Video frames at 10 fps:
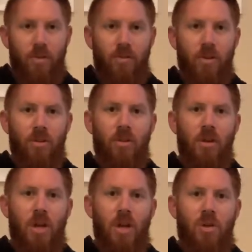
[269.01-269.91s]
further
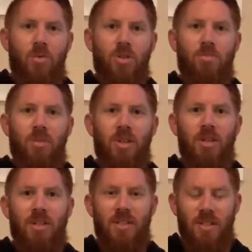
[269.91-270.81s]
which
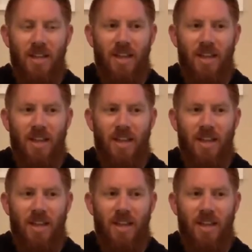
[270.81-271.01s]
means